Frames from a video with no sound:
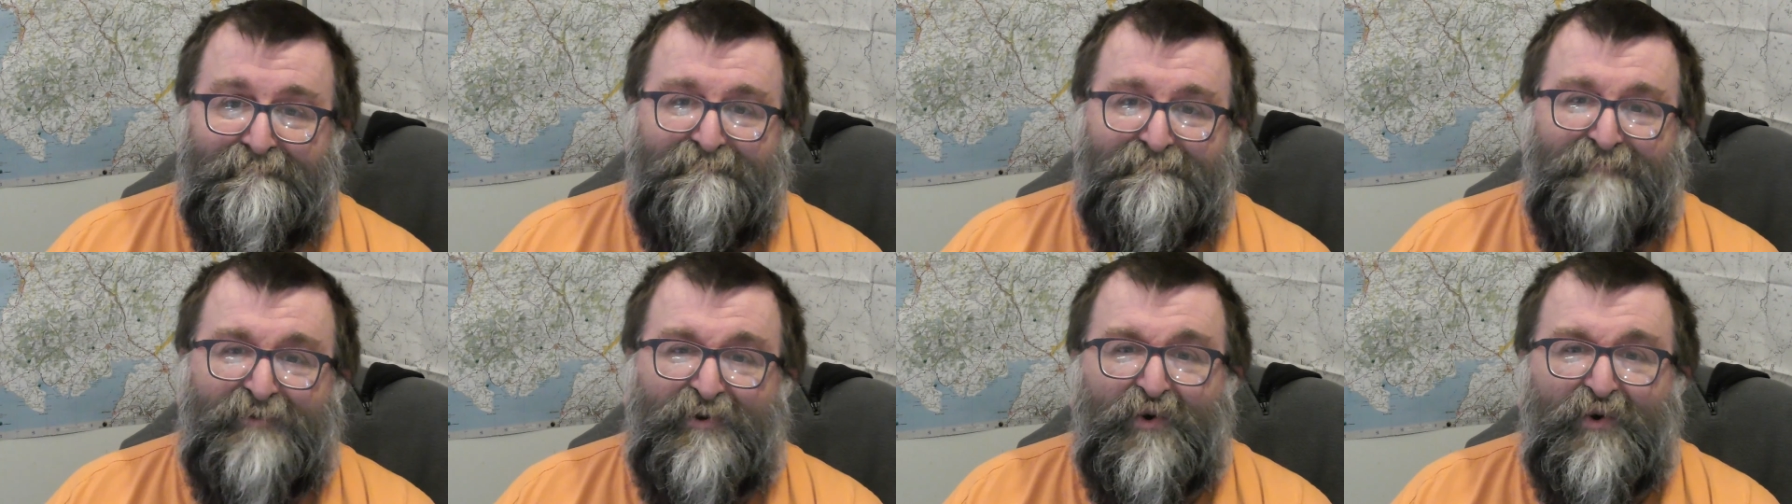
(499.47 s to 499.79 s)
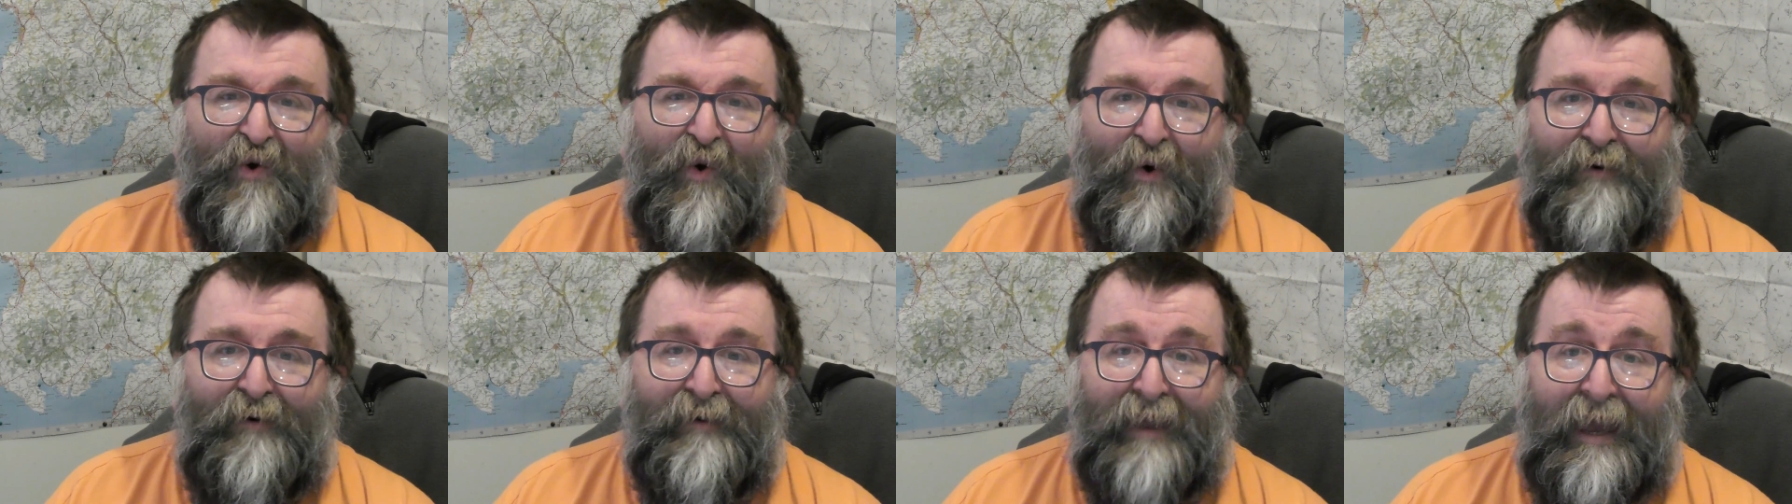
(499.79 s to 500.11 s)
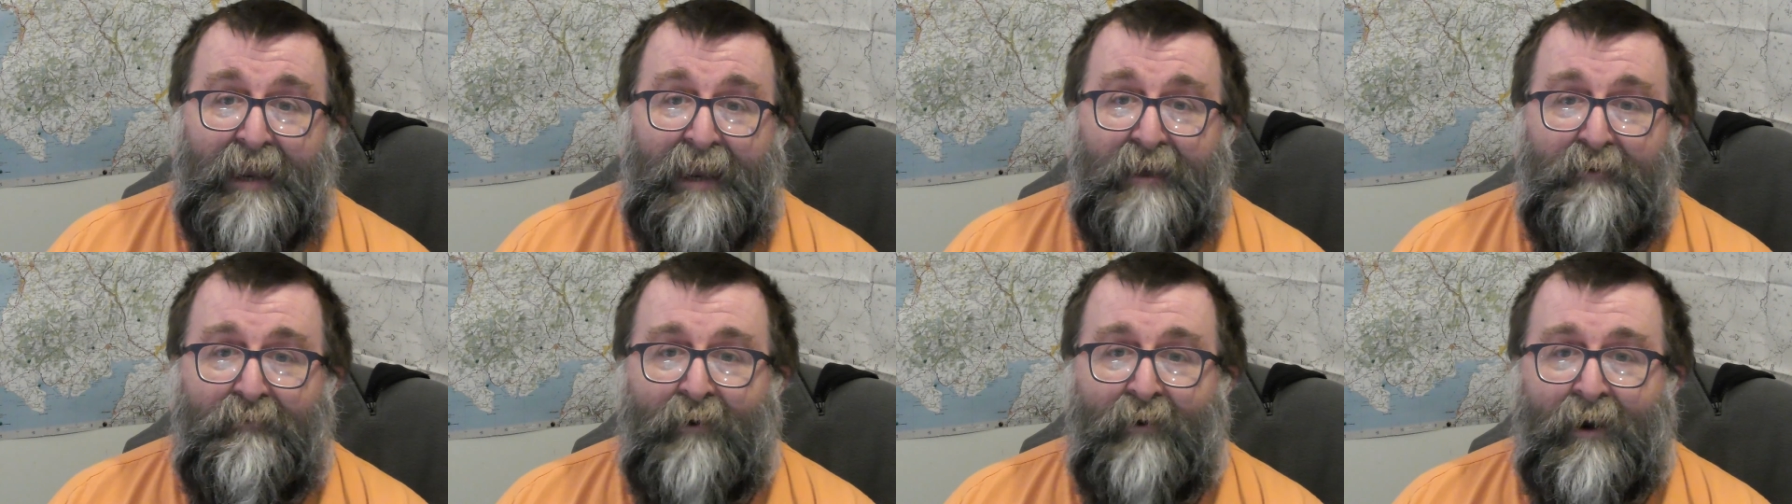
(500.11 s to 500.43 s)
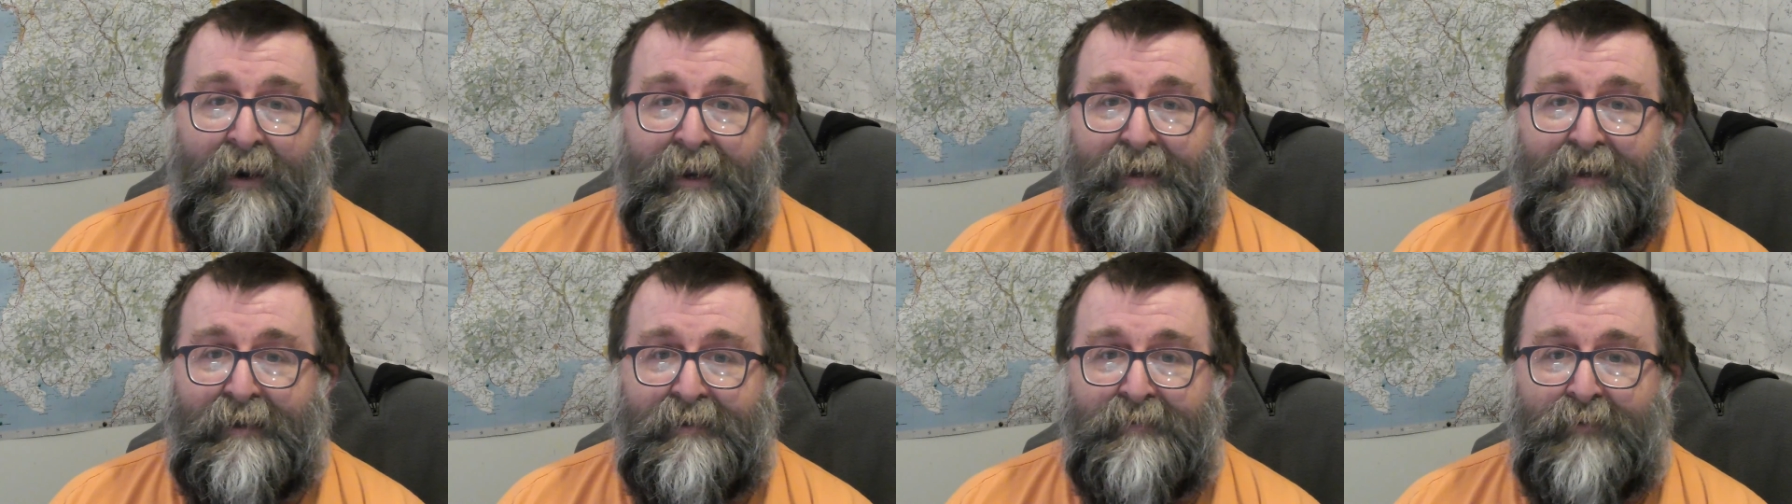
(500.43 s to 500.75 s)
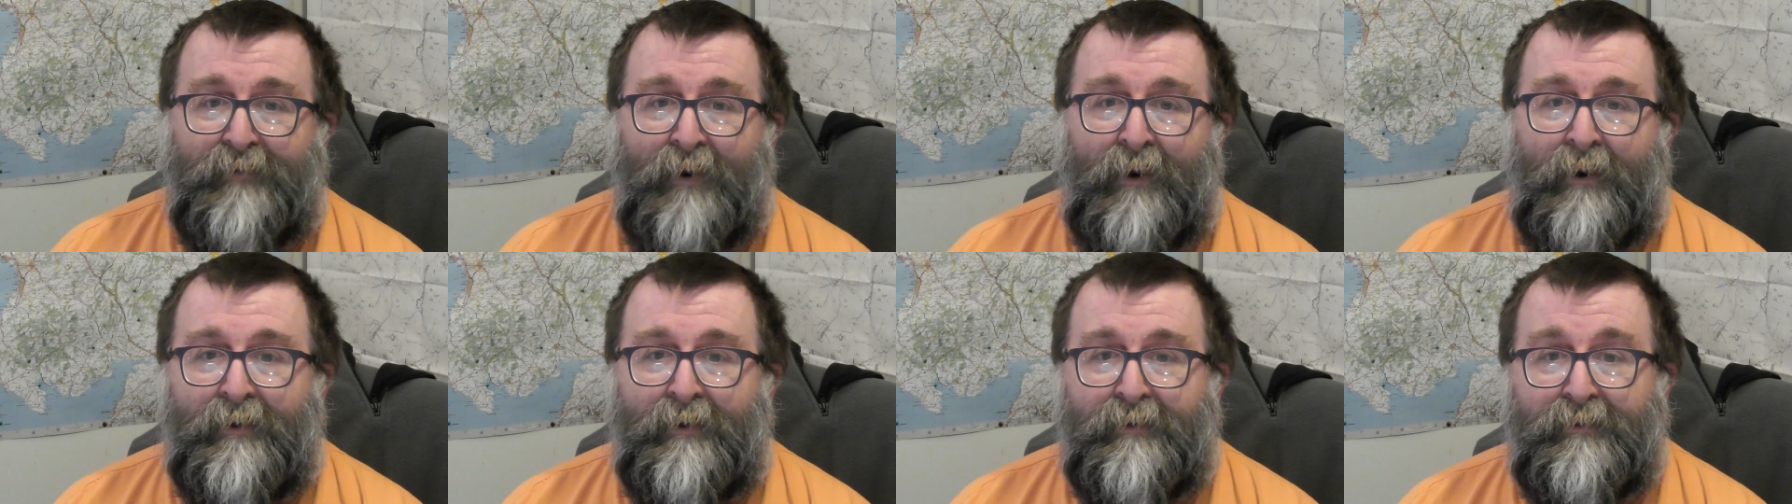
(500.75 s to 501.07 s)
sort of get it right as
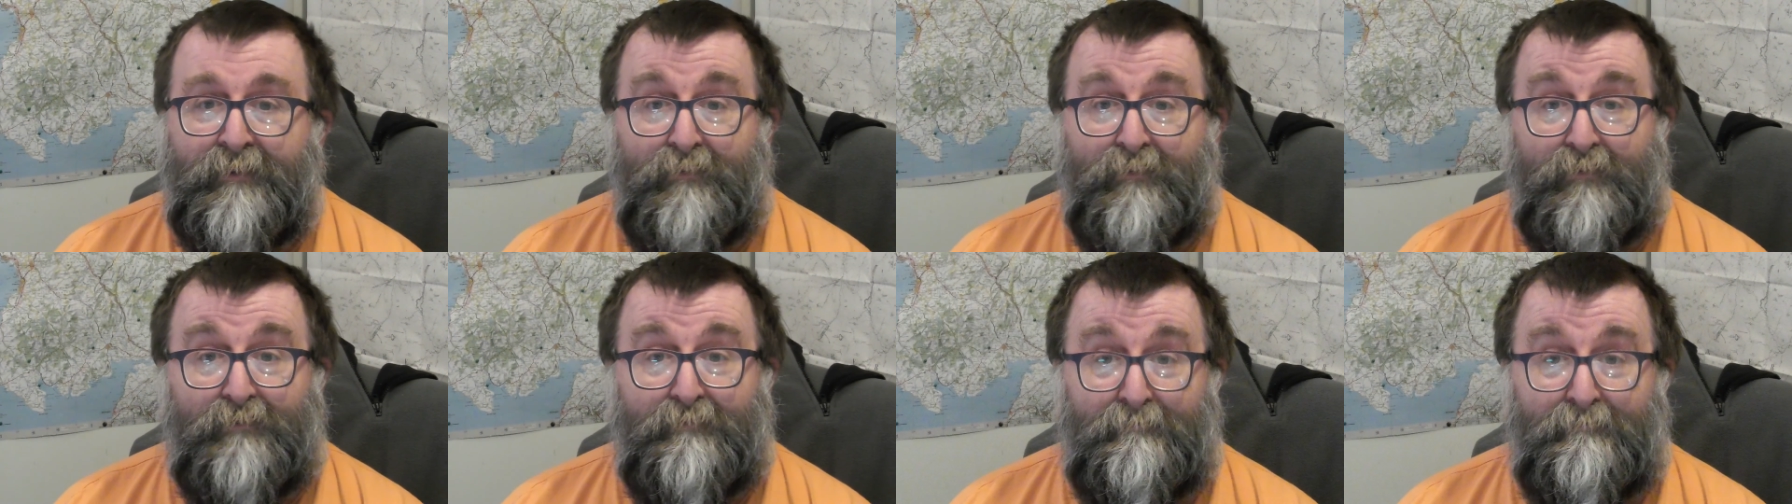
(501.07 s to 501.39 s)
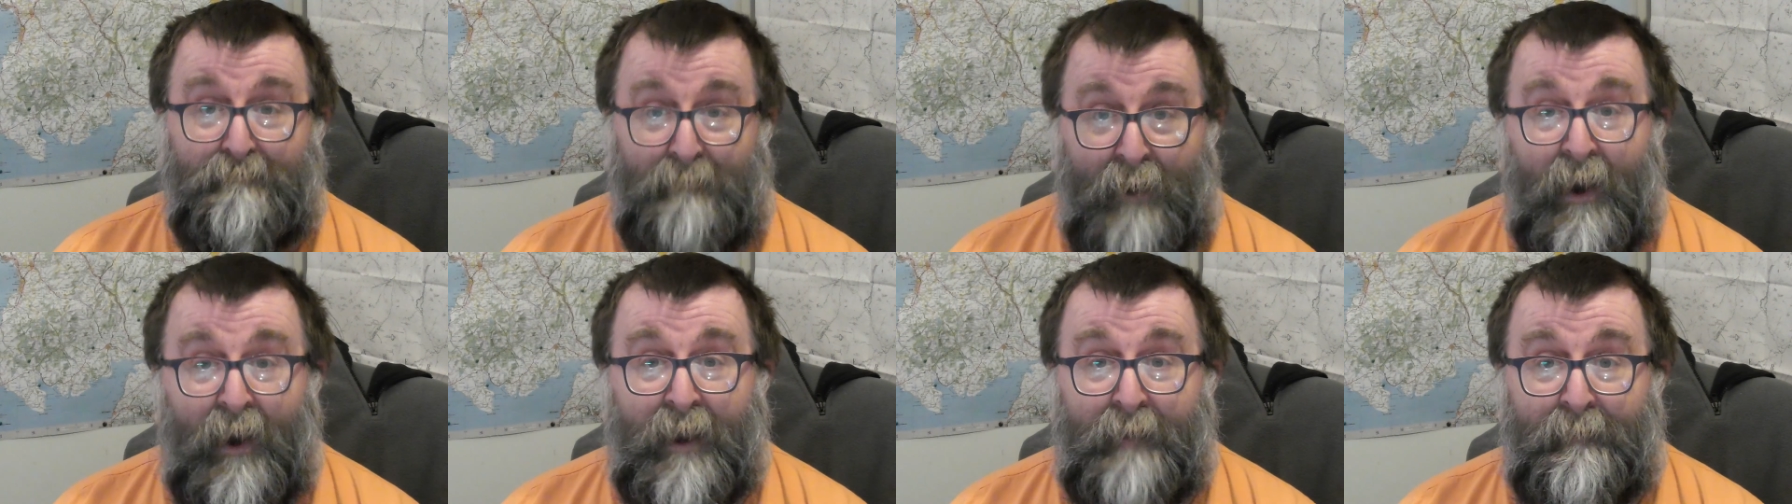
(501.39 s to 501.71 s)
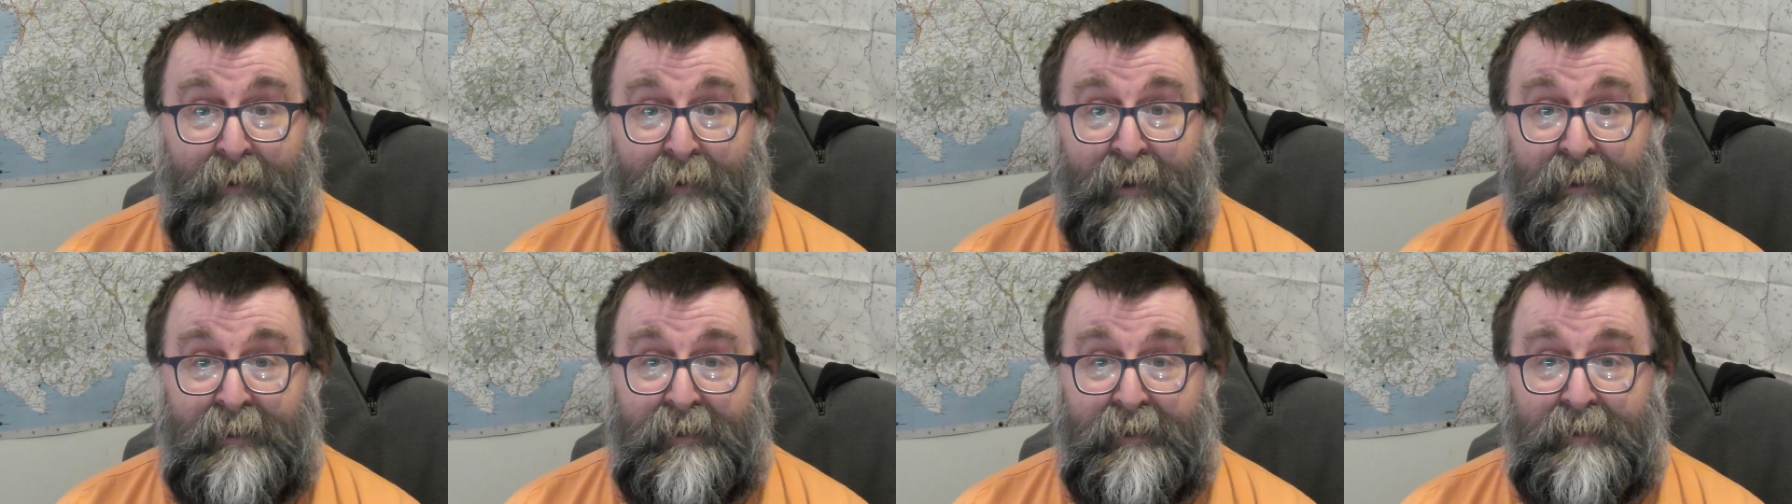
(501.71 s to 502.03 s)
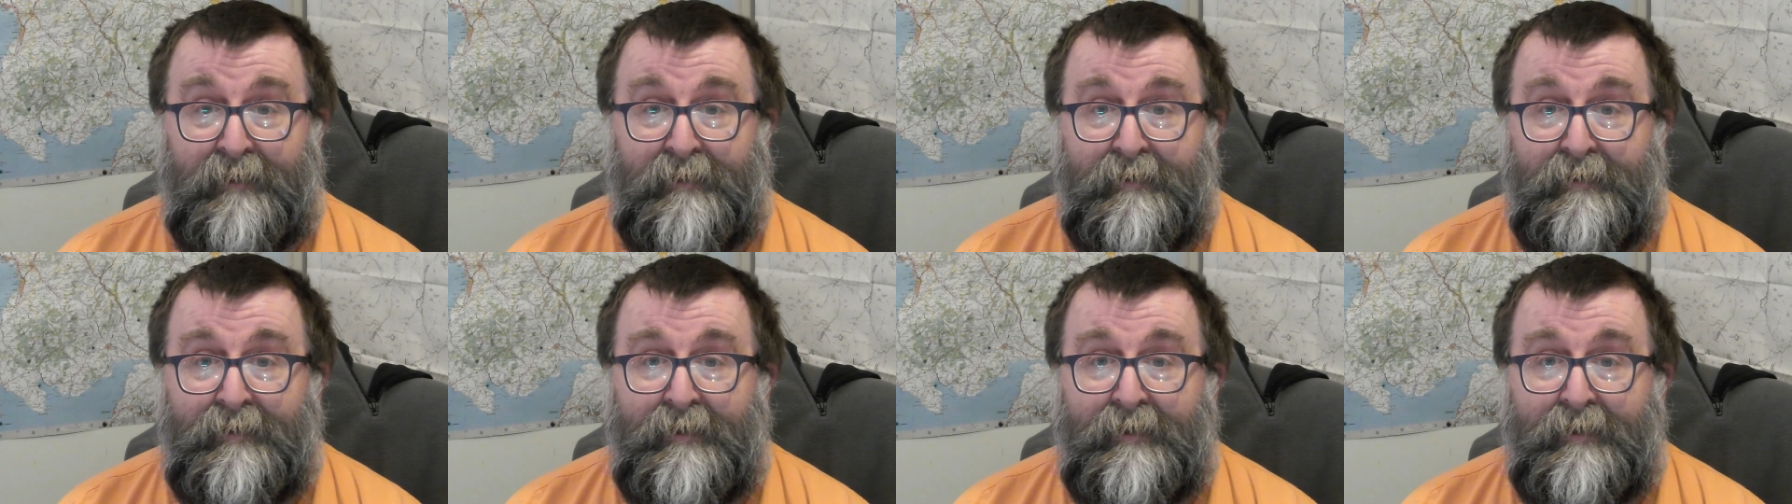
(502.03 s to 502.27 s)
far as my opinion.